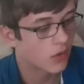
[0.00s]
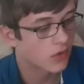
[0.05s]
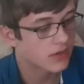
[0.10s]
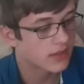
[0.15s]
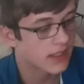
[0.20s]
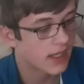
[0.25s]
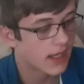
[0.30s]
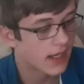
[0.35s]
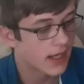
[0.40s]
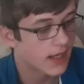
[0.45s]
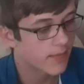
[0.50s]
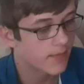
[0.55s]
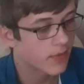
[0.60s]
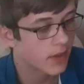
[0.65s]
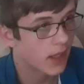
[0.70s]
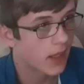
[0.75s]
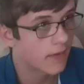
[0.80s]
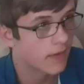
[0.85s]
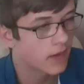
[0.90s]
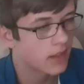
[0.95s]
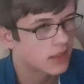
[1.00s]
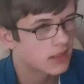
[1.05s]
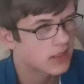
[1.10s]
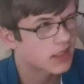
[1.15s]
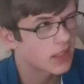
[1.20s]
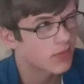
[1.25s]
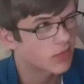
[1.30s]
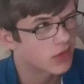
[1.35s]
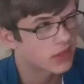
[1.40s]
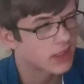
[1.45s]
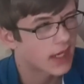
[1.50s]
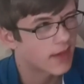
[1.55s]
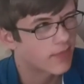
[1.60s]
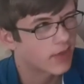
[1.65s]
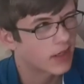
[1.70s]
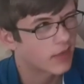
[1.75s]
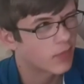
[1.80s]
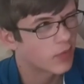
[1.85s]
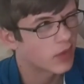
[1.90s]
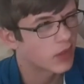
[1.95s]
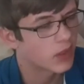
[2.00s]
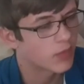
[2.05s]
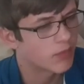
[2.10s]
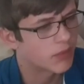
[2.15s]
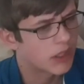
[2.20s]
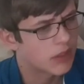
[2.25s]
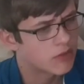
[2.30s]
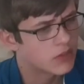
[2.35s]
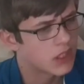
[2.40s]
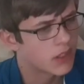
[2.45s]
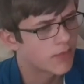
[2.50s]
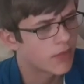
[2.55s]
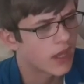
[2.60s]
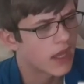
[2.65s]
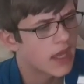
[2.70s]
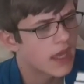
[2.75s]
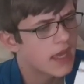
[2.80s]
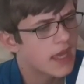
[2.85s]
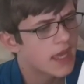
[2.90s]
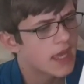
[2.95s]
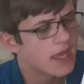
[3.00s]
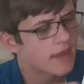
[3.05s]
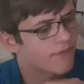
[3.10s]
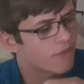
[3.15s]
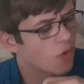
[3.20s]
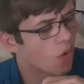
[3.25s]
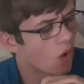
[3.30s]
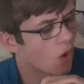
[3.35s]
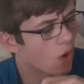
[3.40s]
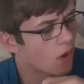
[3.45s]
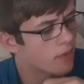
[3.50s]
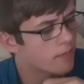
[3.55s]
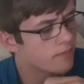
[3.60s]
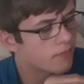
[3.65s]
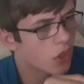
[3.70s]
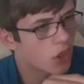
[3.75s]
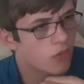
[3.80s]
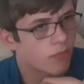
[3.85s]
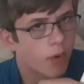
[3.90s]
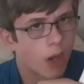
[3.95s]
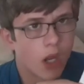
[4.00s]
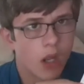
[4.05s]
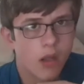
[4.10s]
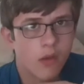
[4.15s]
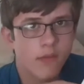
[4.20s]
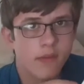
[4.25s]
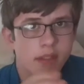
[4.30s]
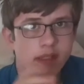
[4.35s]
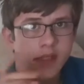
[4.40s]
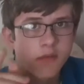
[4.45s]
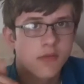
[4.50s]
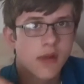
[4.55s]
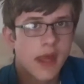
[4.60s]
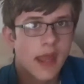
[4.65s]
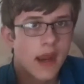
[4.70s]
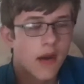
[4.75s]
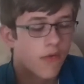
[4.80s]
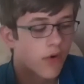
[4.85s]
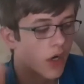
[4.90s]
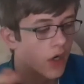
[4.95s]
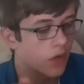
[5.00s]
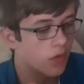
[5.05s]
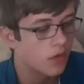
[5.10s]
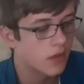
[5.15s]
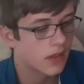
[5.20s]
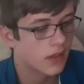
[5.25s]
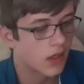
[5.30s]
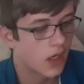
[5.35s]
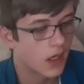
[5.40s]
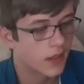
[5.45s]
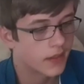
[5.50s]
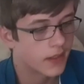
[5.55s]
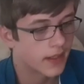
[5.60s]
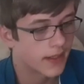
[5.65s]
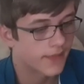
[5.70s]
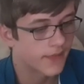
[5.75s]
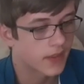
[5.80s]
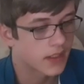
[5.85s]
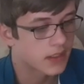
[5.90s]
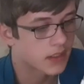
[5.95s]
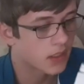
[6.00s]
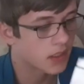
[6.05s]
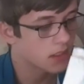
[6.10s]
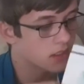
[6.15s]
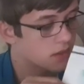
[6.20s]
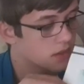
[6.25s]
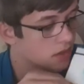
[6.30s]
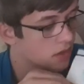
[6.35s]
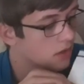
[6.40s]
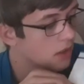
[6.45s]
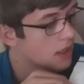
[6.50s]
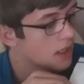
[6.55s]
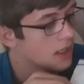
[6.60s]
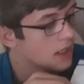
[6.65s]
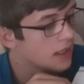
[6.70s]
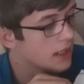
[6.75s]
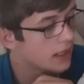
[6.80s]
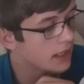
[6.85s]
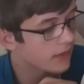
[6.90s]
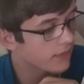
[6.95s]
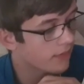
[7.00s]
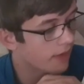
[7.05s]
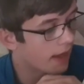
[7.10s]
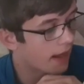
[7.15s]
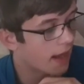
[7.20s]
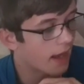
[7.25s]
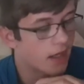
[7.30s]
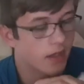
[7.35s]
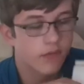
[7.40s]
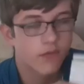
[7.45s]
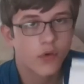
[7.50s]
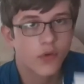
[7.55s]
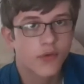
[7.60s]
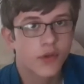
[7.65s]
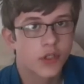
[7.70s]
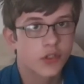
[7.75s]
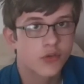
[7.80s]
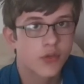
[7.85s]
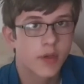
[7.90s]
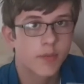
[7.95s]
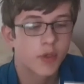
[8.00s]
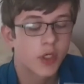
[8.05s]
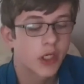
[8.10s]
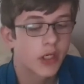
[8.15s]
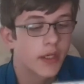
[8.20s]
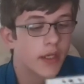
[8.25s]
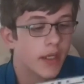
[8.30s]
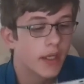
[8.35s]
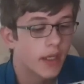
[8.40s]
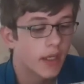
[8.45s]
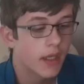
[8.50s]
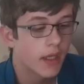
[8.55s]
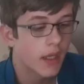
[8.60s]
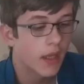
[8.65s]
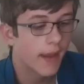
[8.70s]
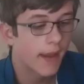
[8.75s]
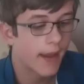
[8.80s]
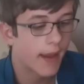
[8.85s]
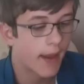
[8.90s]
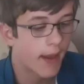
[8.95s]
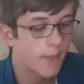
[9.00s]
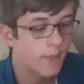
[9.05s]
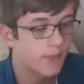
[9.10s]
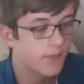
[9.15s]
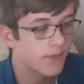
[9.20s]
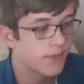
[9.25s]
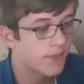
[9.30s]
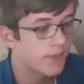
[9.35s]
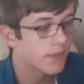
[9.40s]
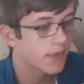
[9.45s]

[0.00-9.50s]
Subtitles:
or tablet, I think it's the same on tablet with computer, but if you're on mobile, there's a little arrow underneath the title. Click that and you've got the description. I